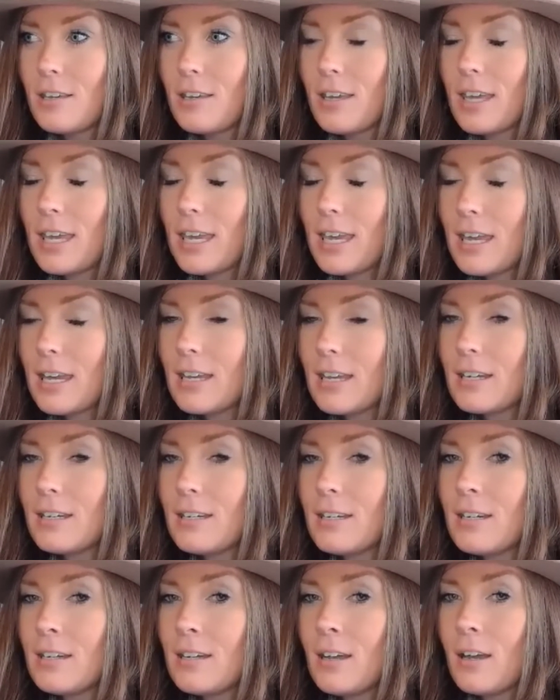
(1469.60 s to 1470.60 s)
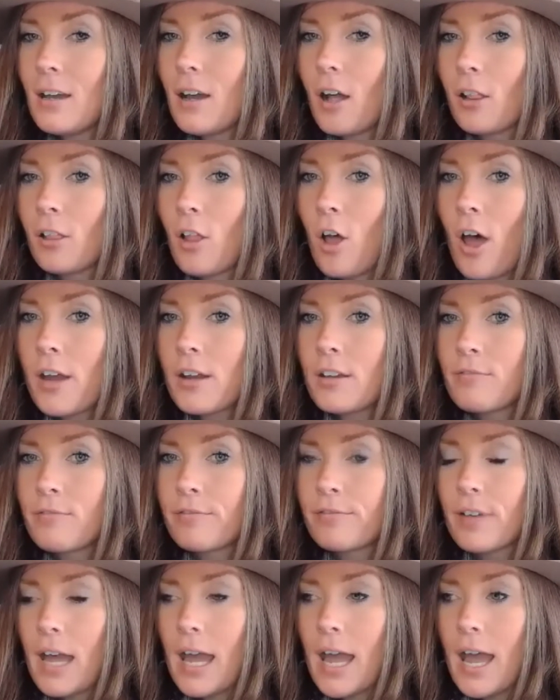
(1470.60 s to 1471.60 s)
in a lot
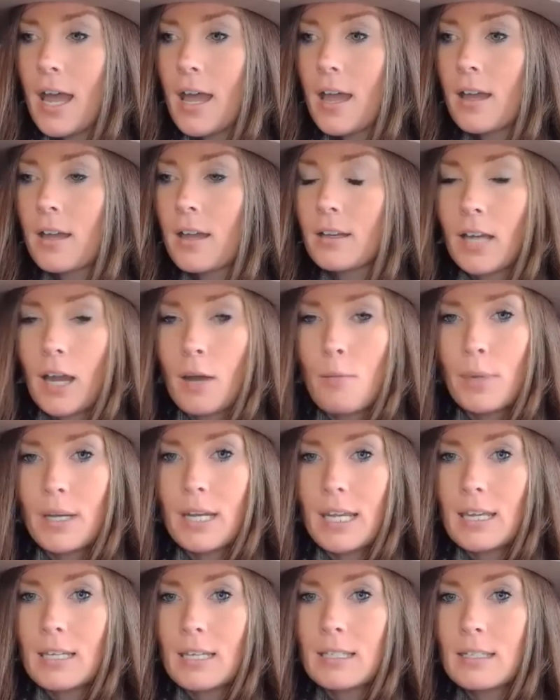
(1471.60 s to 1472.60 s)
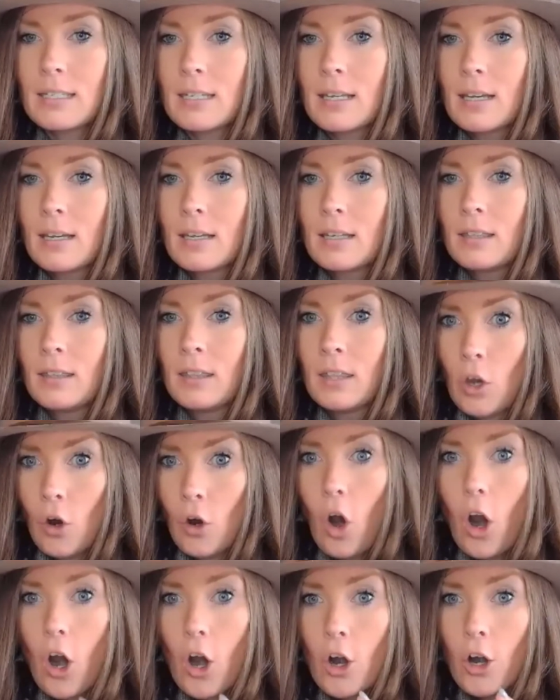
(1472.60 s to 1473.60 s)
of companies, there
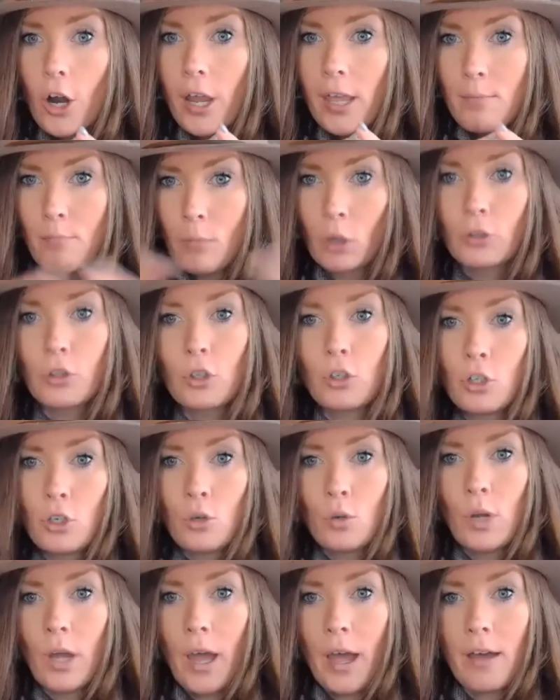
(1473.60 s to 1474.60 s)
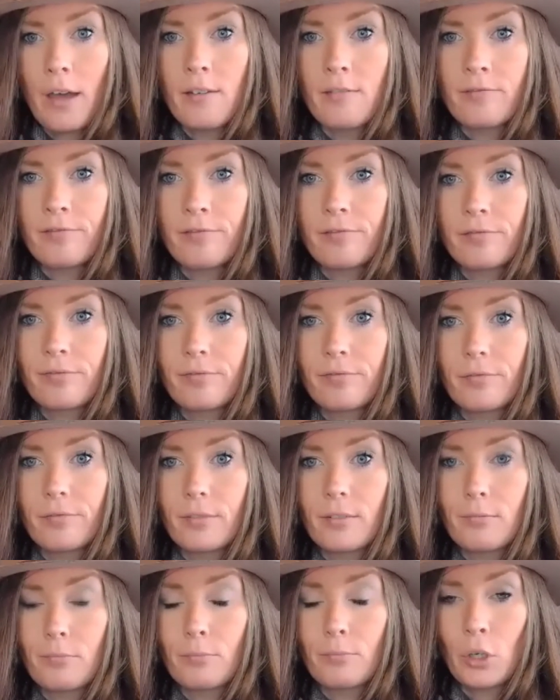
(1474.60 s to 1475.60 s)
are a multitude of
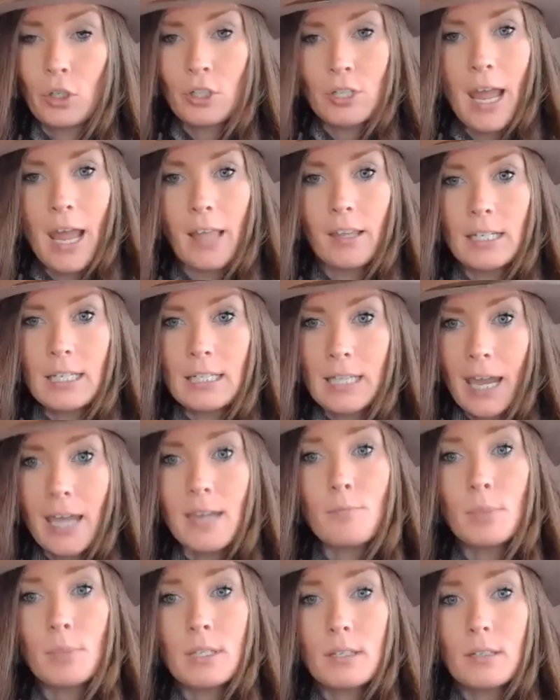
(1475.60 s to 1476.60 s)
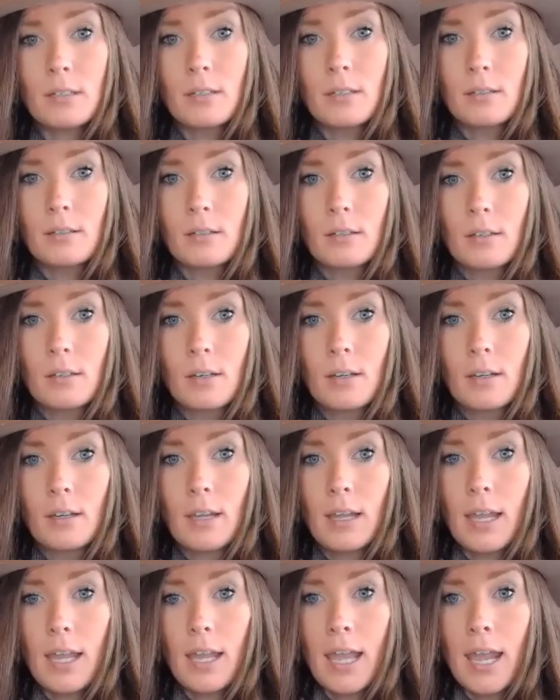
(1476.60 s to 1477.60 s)
personality types.
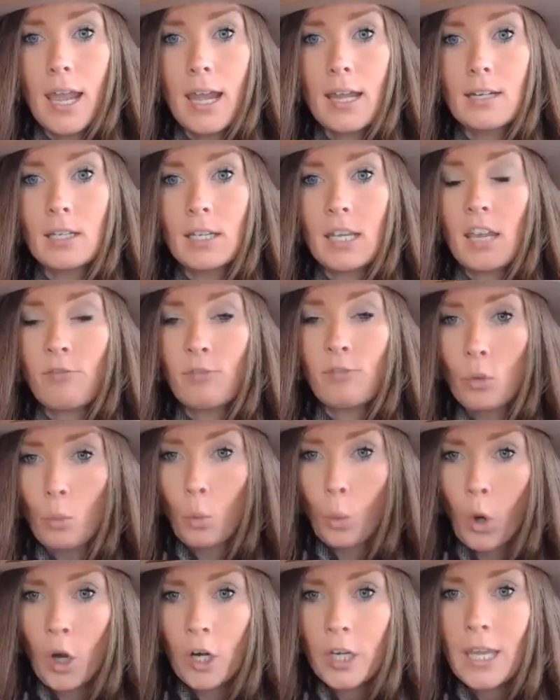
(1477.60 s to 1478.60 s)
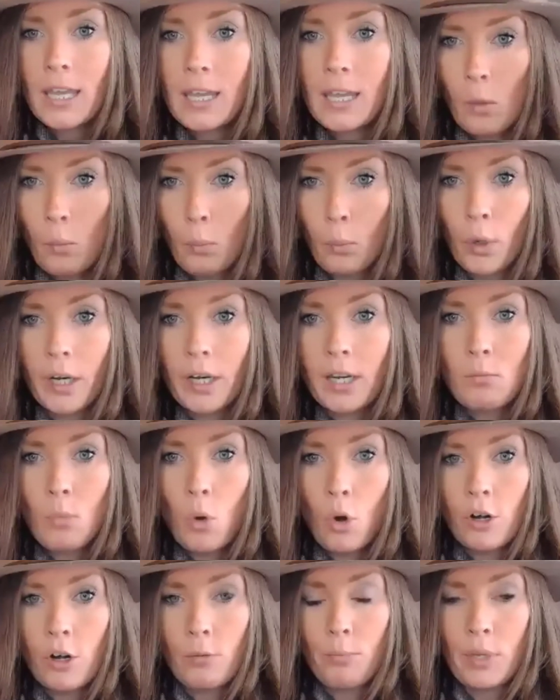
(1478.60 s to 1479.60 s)
And if you're working in a brick and
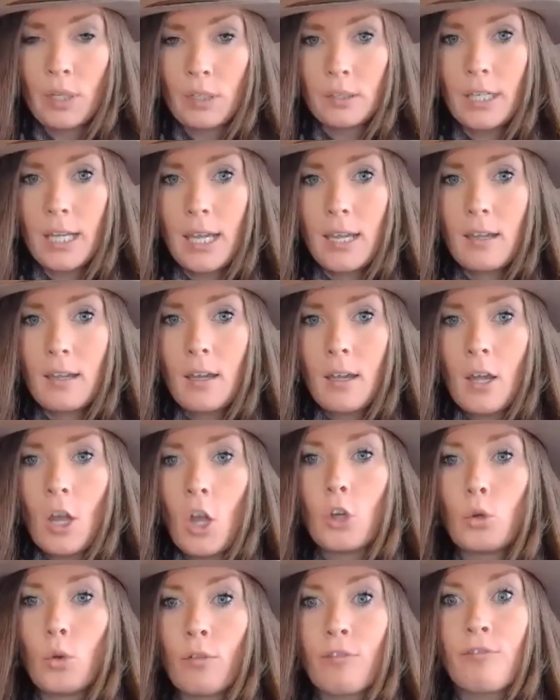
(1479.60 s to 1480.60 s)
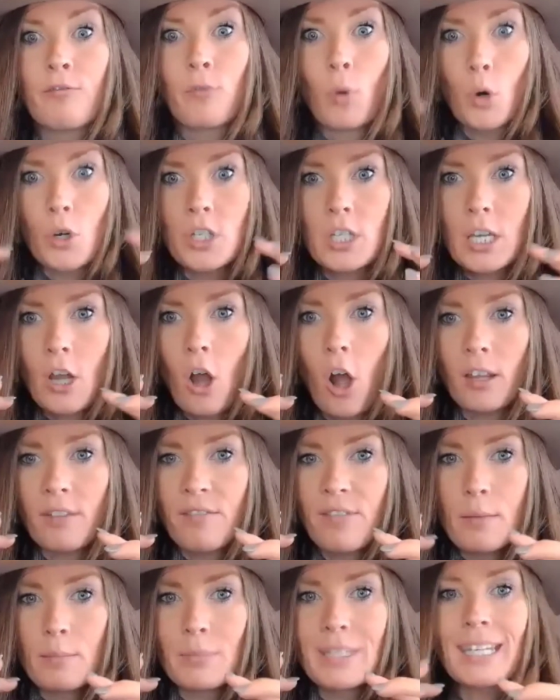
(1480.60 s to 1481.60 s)
mortar building, you're forcing all
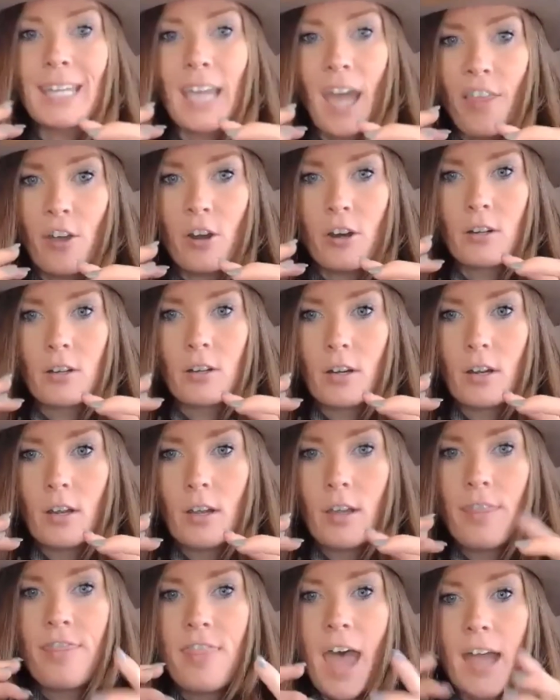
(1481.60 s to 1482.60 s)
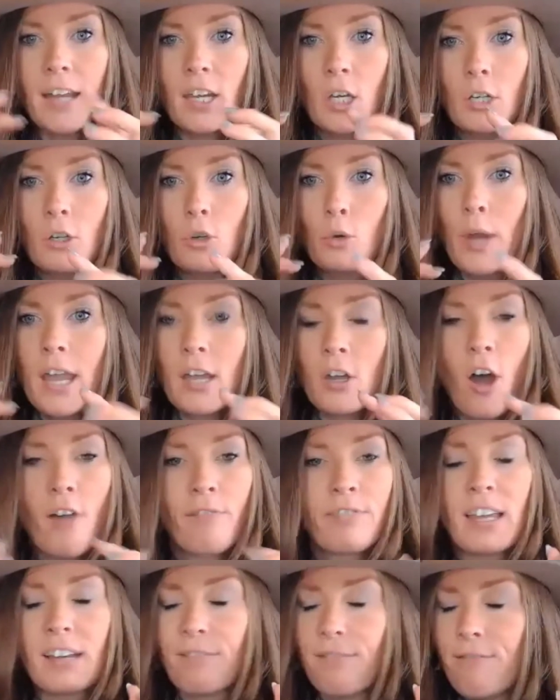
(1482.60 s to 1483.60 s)
of them together. That can create
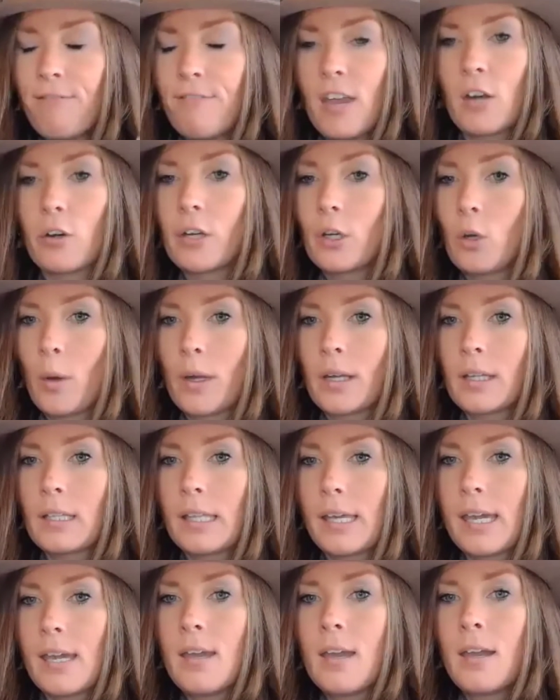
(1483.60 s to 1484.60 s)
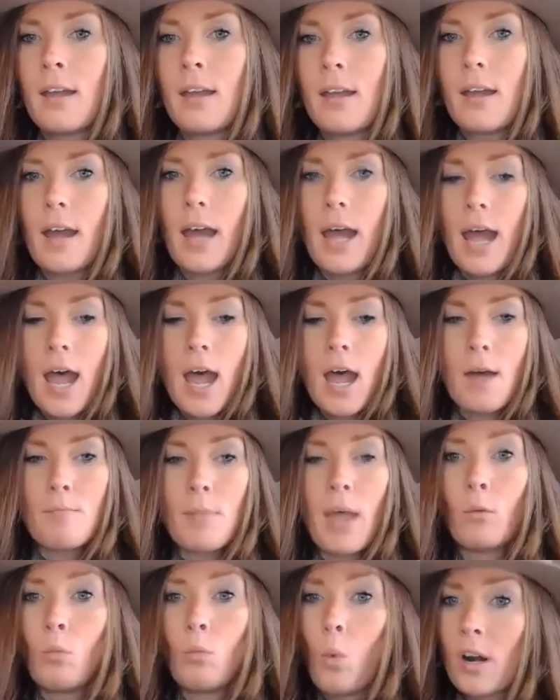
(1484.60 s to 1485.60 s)
conflict very quickly.
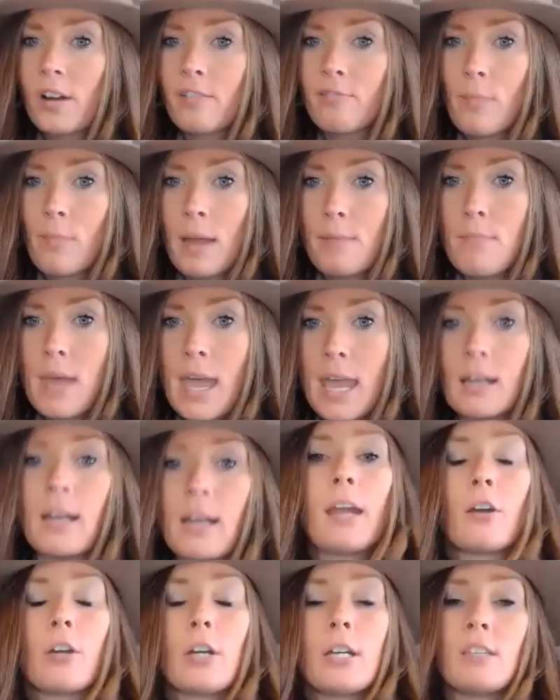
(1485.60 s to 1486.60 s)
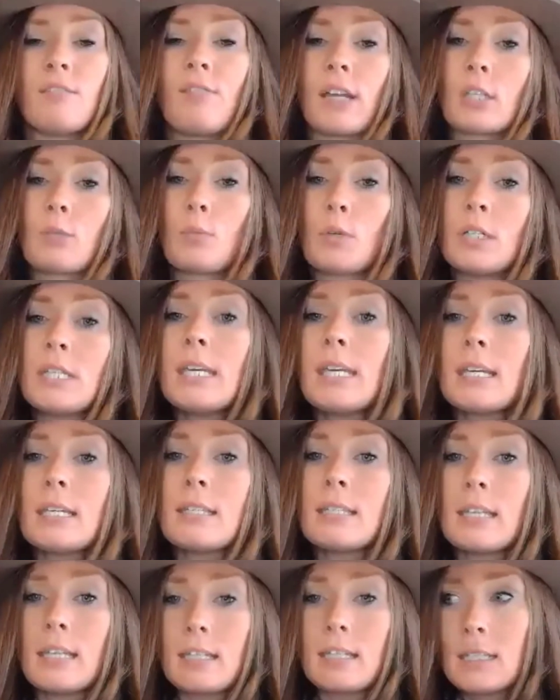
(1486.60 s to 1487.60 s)
And one of my main areas of
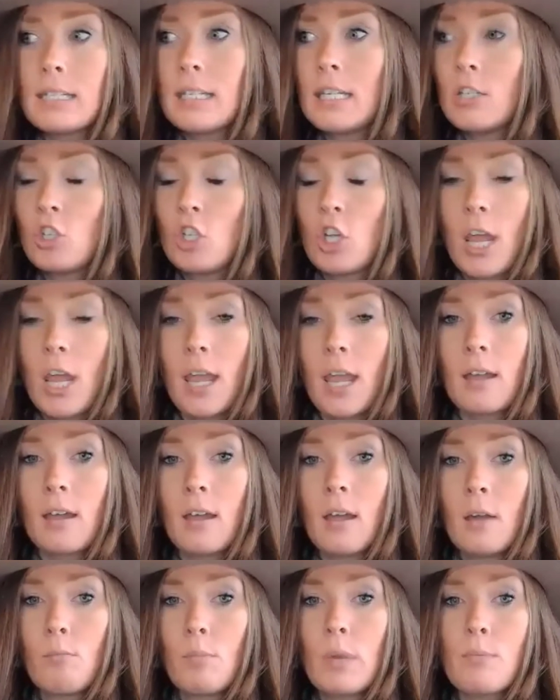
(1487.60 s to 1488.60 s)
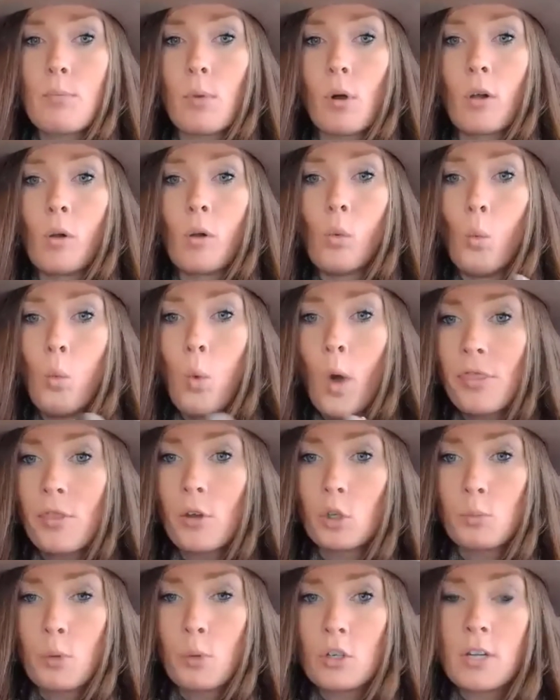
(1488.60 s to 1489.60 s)
expertise is teaching people what
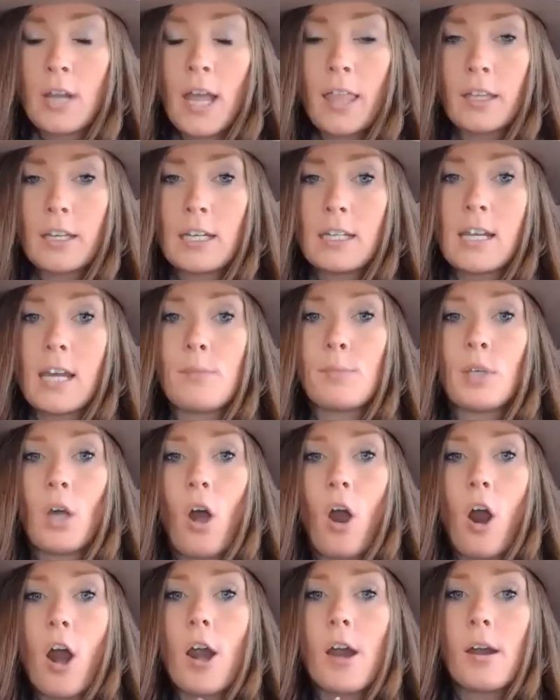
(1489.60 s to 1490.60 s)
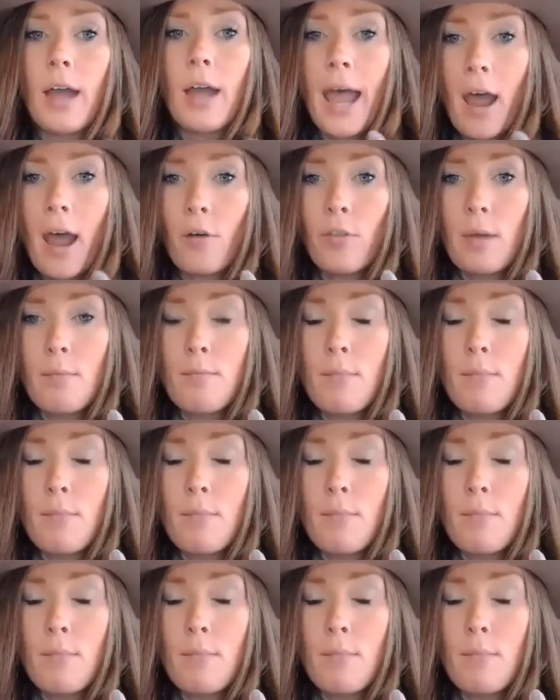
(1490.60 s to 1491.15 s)
those personality types are, how they